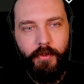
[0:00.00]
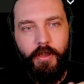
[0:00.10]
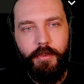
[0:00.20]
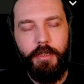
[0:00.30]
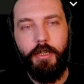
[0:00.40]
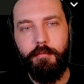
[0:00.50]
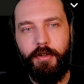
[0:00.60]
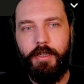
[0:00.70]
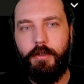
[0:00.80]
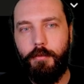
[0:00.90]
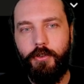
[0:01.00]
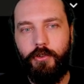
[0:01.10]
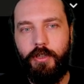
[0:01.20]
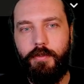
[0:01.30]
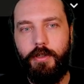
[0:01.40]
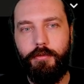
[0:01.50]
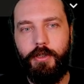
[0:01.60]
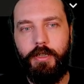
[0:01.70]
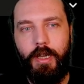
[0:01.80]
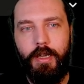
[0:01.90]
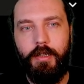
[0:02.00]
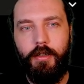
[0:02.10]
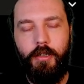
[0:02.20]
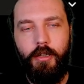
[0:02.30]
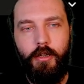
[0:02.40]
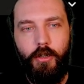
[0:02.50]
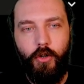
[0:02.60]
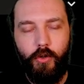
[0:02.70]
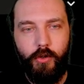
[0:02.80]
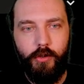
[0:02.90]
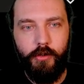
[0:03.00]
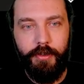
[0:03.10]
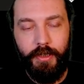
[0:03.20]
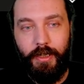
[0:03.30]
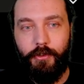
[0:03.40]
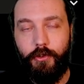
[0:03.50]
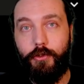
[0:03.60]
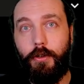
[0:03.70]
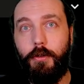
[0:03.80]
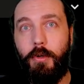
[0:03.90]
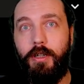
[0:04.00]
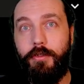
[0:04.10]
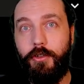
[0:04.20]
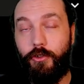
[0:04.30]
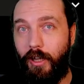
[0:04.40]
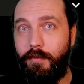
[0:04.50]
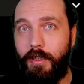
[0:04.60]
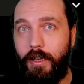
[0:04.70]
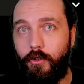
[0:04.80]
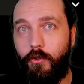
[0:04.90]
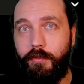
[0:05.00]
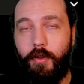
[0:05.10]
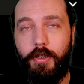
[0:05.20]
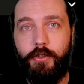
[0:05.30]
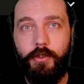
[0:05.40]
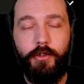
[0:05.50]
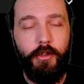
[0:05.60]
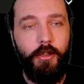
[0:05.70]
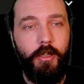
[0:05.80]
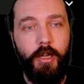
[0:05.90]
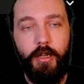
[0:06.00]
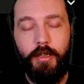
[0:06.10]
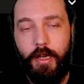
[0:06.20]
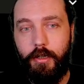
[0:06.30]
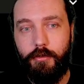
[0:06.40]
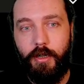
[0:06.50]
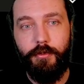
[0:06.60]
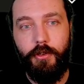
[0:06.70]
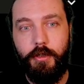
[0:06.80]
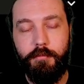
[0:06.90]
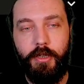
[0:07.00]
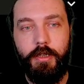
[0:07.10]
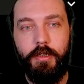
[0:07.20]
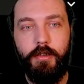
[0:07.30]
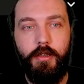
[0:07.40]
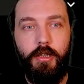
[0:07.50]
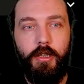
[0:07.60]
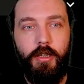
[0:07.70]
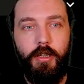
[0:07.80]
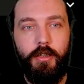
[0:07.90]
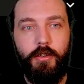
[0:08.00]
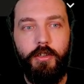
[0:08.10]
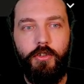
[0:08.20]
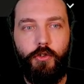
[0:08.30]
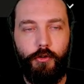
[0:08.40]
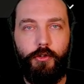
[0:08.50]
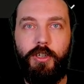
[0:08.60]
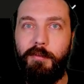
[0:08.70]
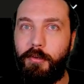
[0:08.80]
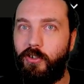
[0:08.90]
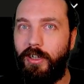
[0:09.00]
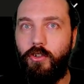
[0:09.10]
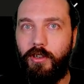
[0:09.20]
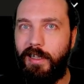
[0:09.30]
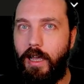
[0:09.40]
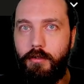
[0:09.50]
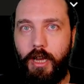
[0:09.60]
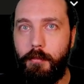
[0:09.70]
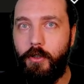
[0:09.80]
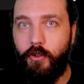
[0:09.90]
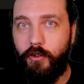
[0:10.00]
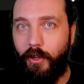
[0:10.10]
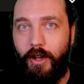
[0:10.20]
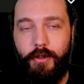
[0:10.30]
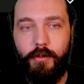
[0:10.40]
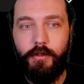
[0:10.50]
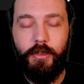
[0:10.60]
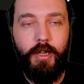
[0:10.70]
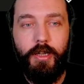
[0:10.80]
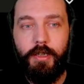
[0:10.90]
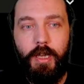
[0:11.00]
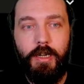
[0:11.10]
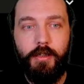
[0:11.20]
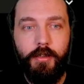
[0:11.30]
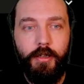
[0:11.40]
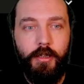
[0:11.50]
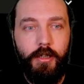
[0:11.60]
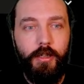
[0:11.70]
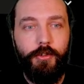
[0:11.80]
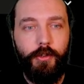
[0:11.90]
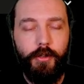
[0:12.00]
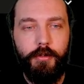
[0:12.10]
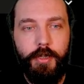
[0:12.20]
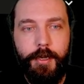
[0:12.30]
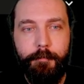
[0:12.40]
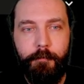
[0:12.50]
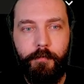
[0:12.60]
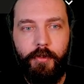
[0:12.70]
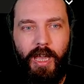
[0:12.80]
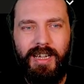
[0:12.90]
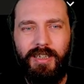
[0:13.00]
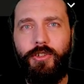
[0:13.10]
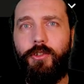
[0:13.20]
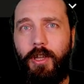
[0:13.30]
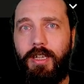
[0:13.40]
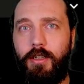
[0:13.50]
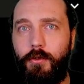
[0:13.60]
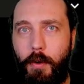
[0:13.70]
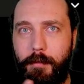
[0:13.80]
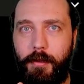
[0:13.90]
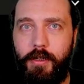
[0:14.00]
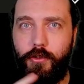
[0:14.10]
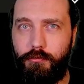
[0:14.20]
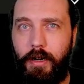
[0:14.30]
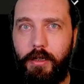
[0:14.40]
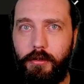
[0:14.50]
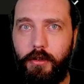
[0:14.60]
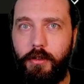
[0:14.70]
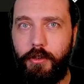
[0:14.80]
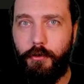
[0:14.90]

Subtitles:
that you can bring in with a CV-3K, or in the case of the Solar Whale, the 7 extra fighters and aircraft you can bring in, you just can potentially out-damage its ion cannon. So yeah, and its second weapon is a railgun. It's